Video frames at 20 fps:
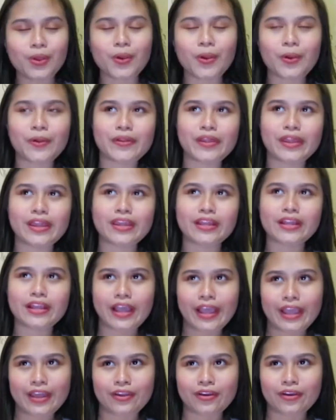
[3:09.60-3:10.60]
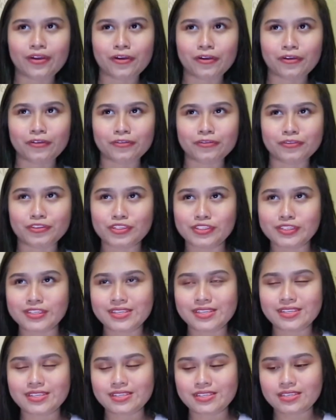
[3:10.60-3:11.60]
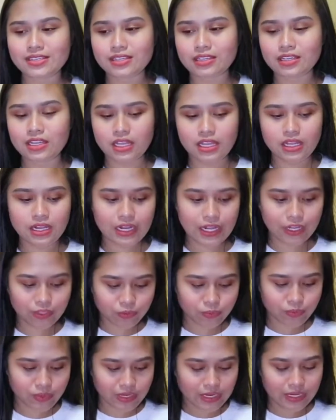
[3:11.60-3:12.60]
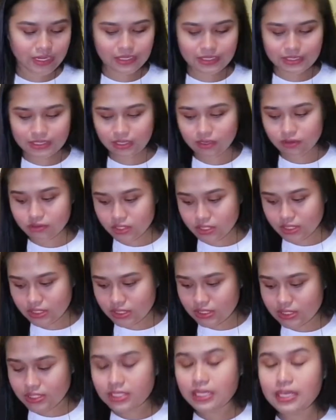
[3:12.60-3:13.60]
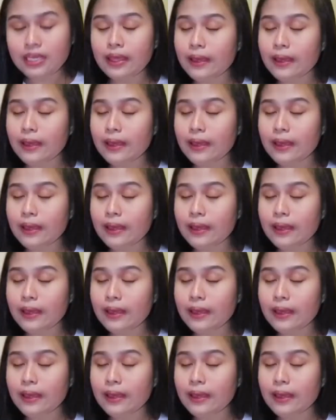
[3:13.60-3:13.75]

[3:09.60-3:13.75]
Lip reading: Korean kind of jeans, they like to wear like this kind of jeans.